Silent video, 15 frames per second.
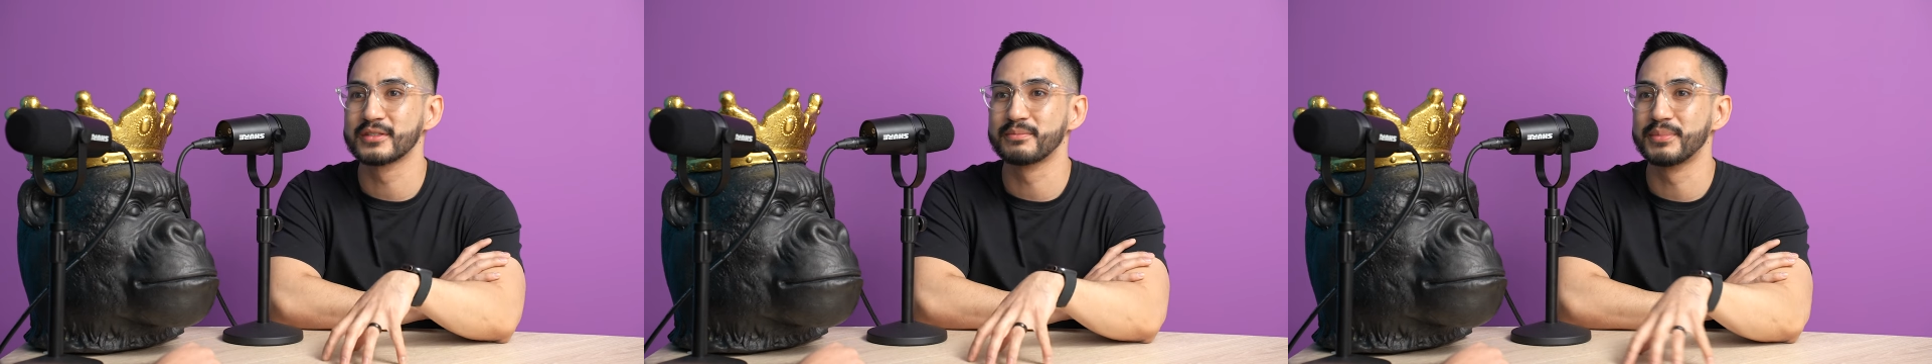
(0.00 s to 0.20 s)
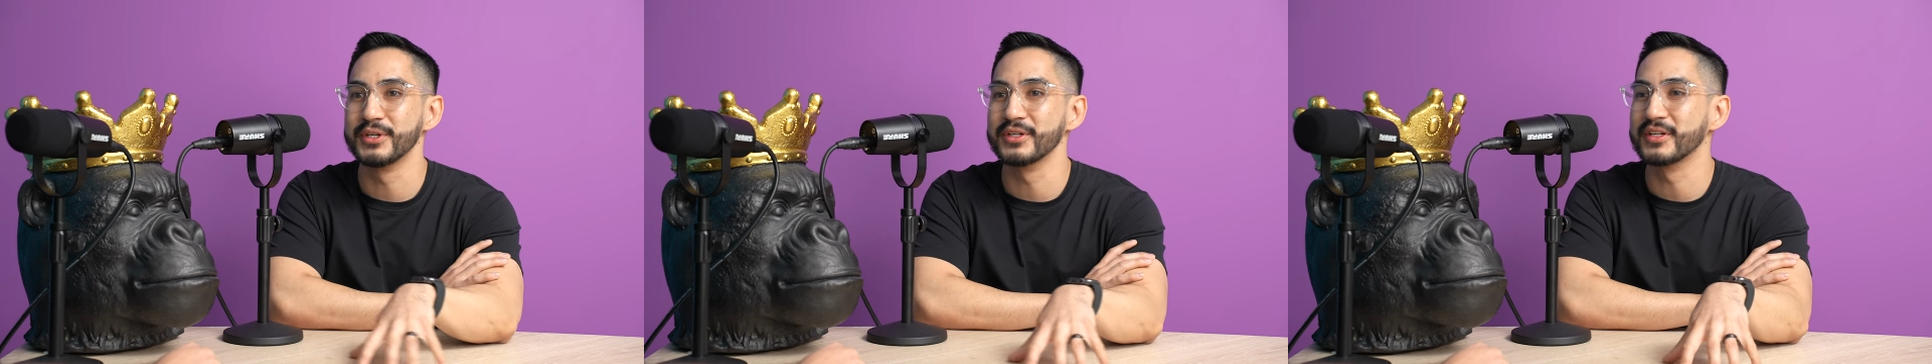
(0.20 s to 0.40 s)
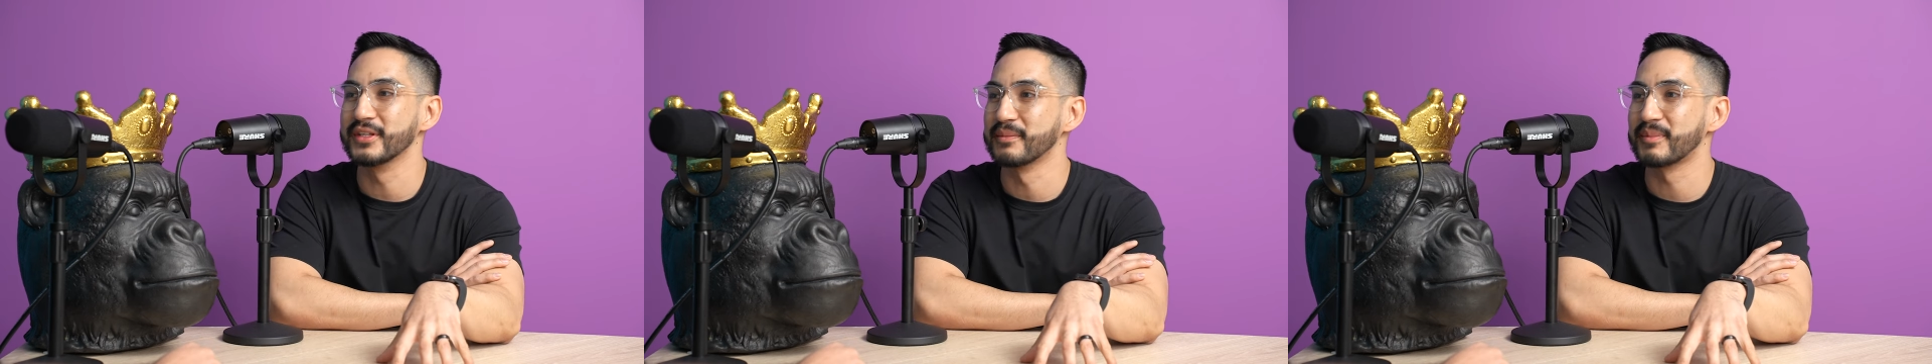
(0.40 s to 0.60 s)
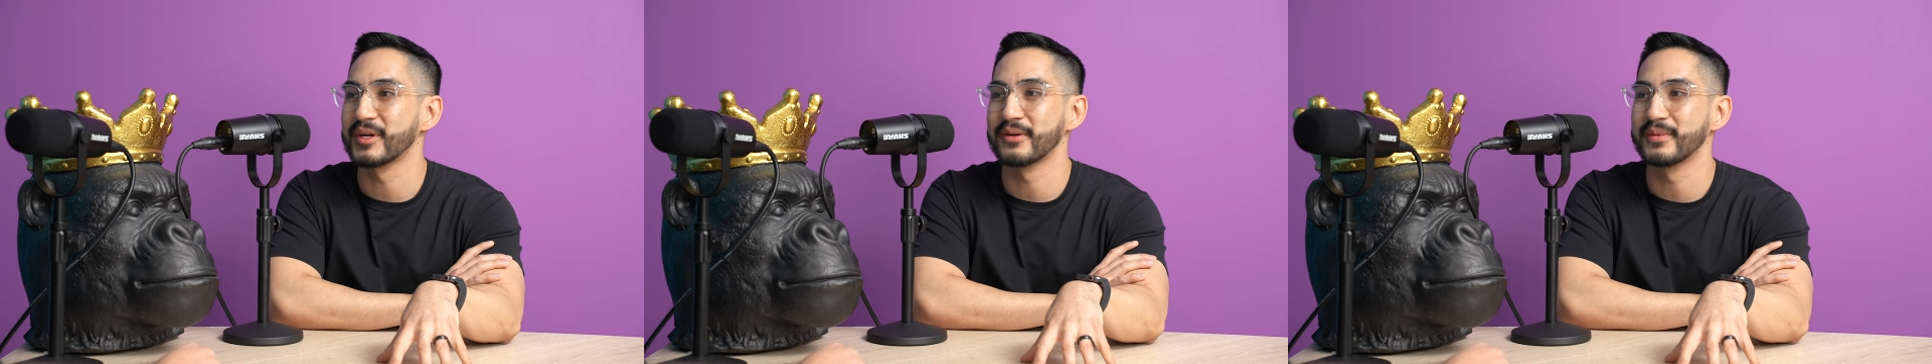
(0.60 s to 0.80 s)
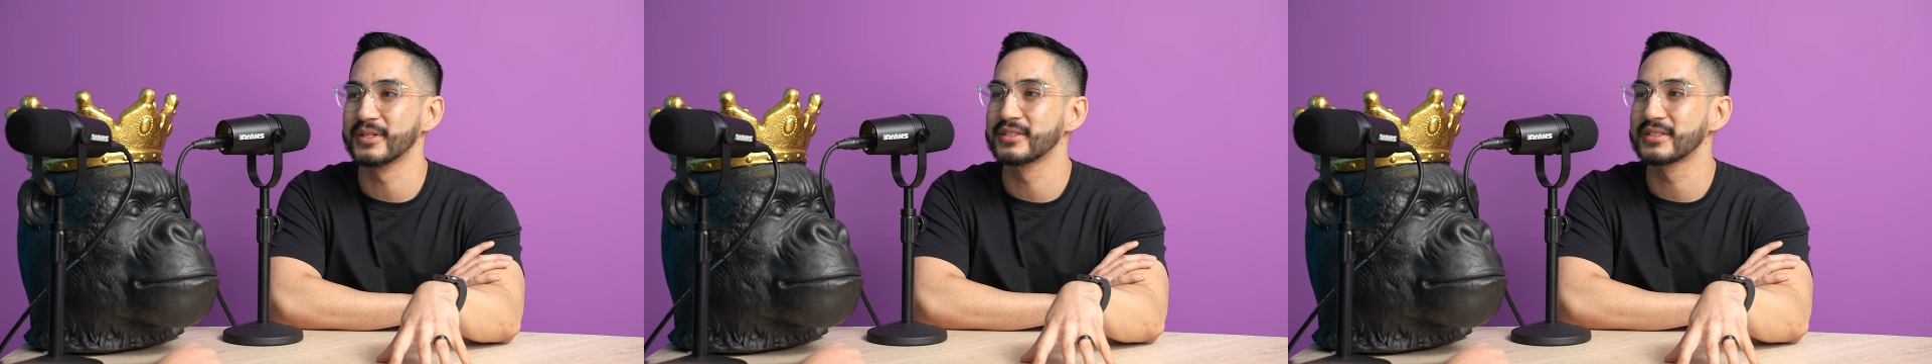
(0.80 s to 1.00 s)
building the
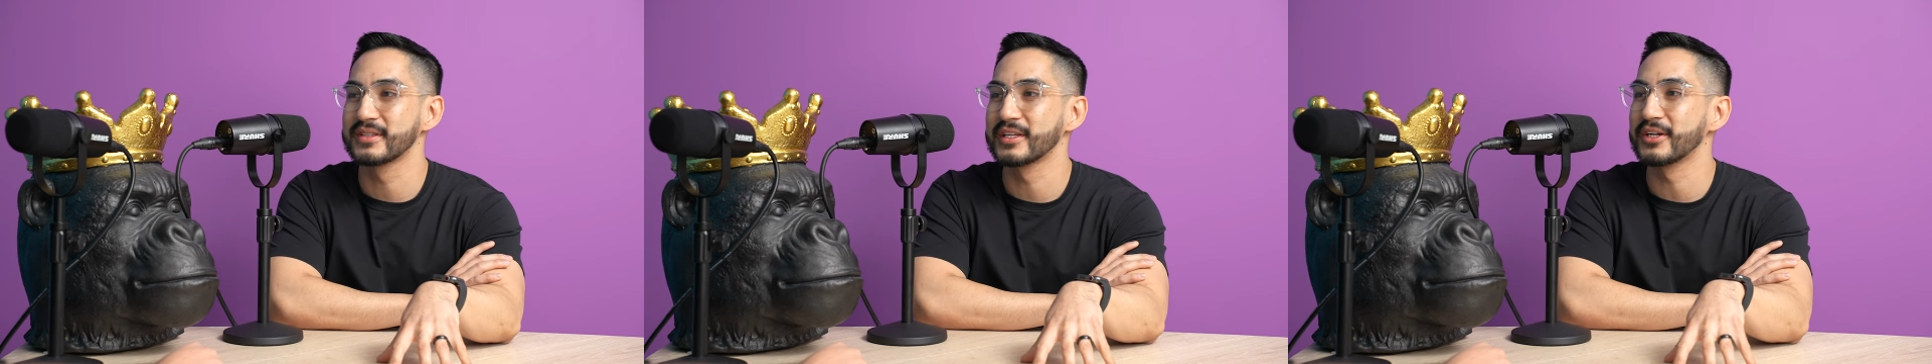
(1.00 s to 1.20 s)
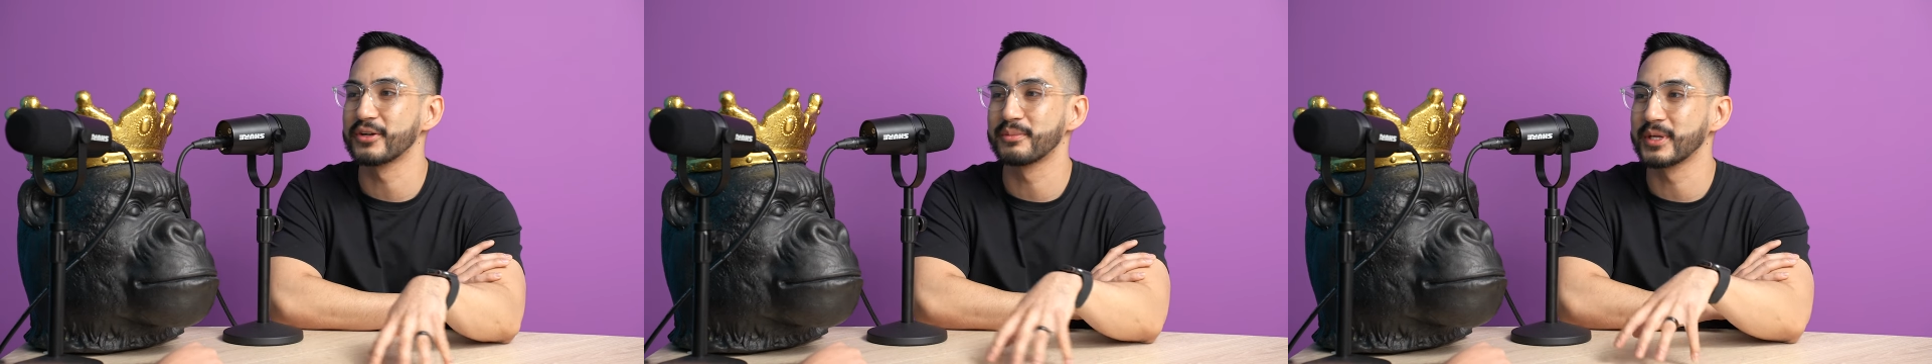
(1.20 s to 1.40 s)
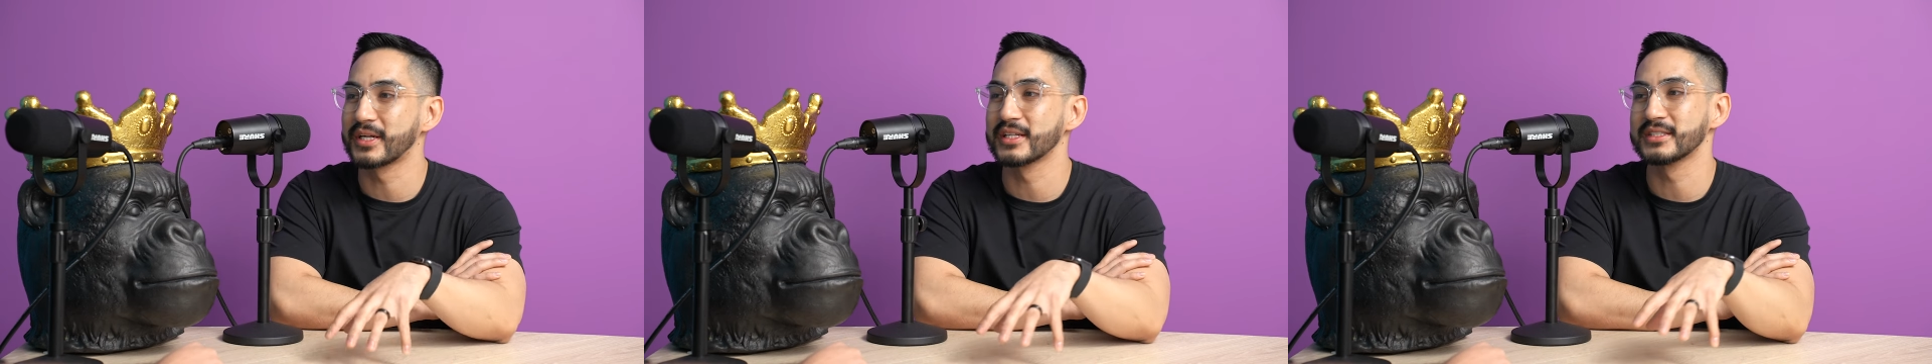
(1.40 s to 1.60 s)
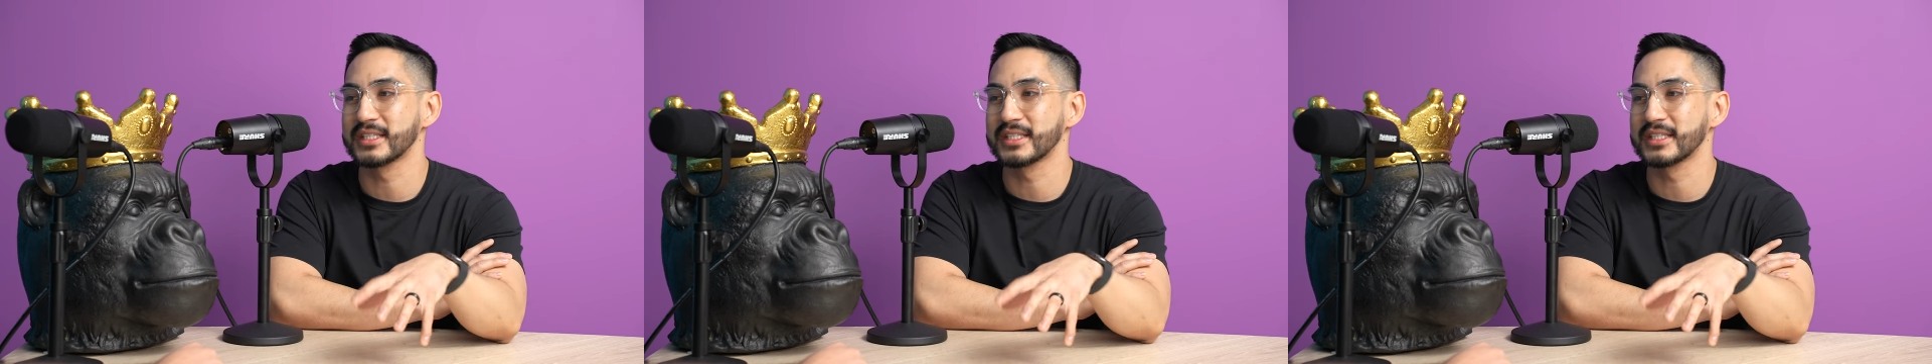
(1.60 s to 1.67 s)
pyramids theory because,